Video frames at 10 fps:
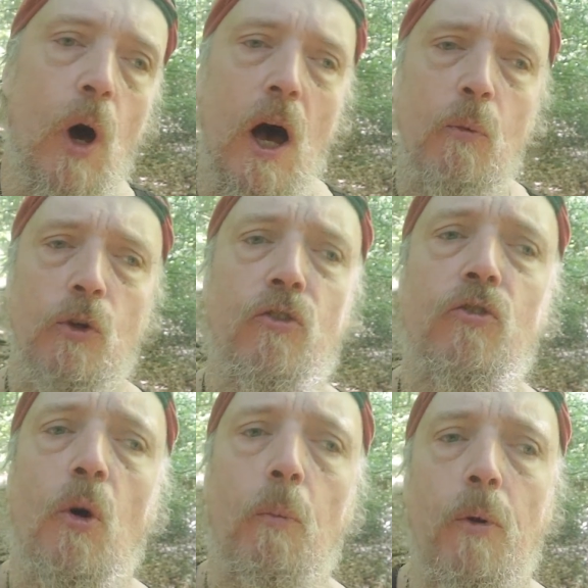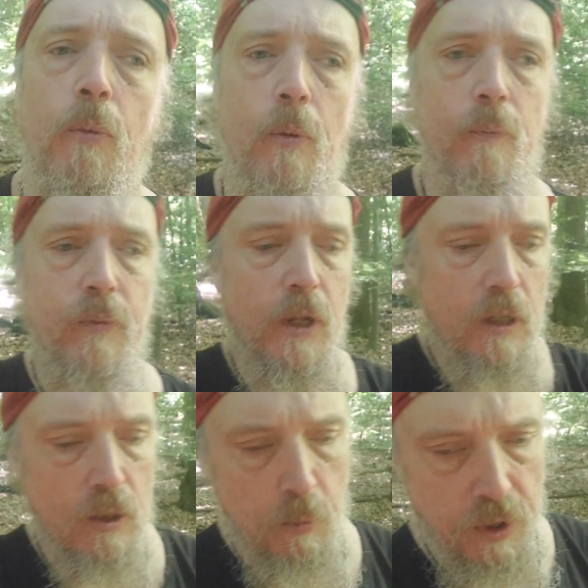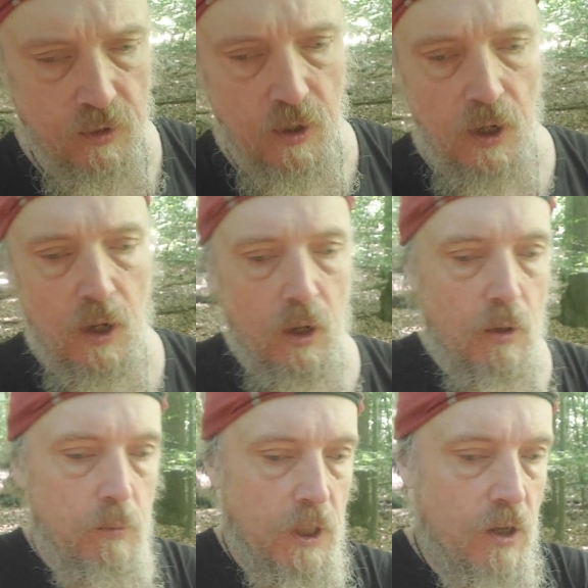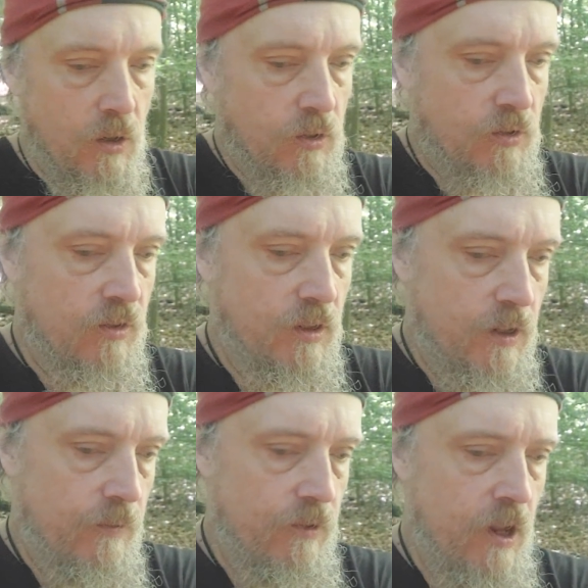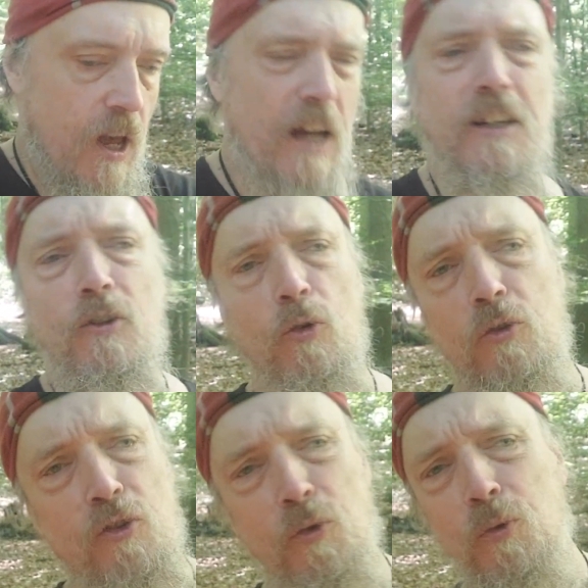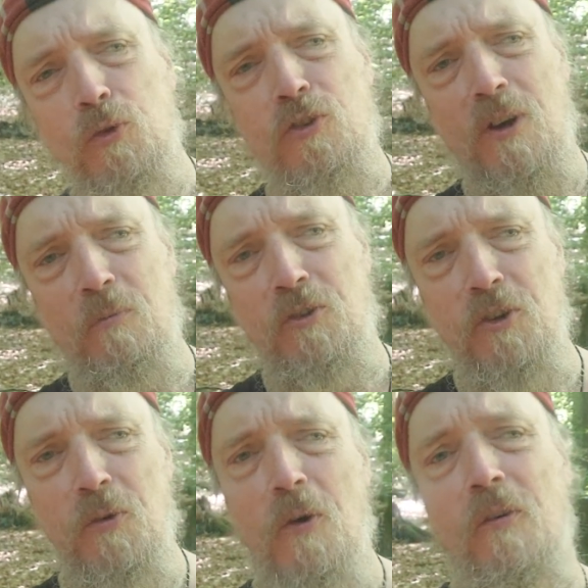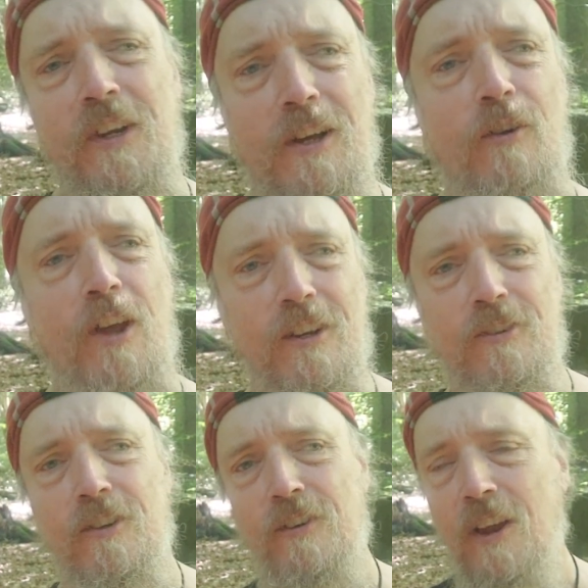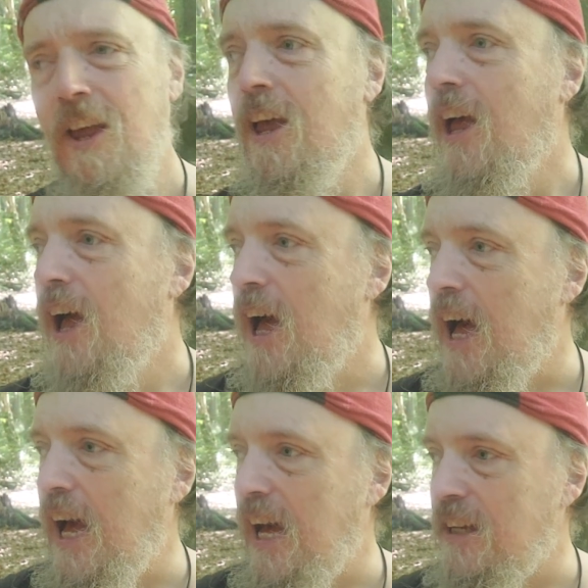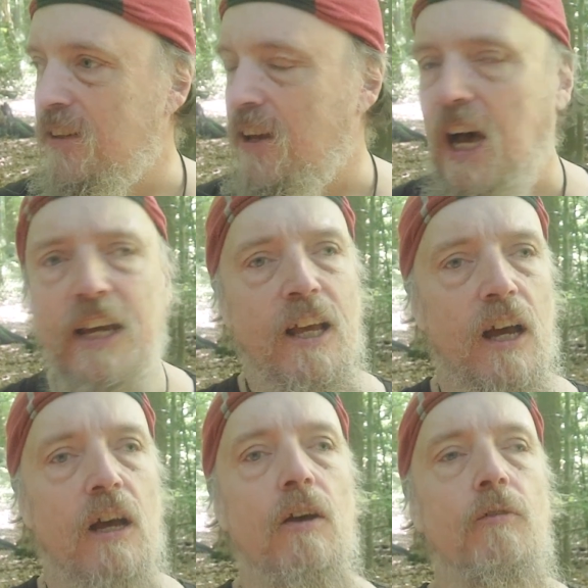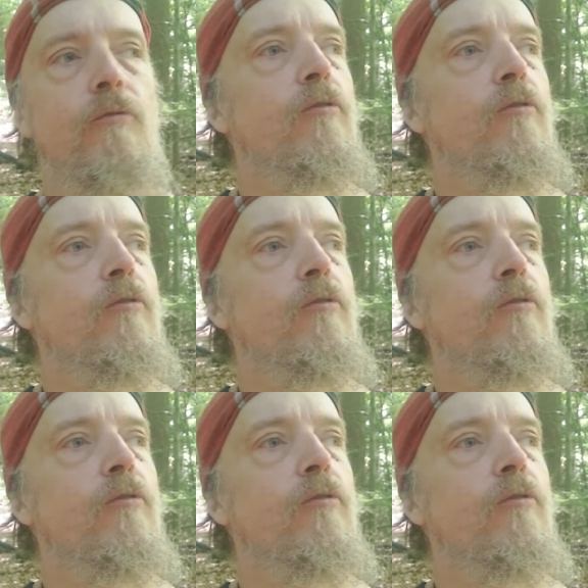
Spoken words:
I would stop a little bit because I need to do some neuroregulation, and I have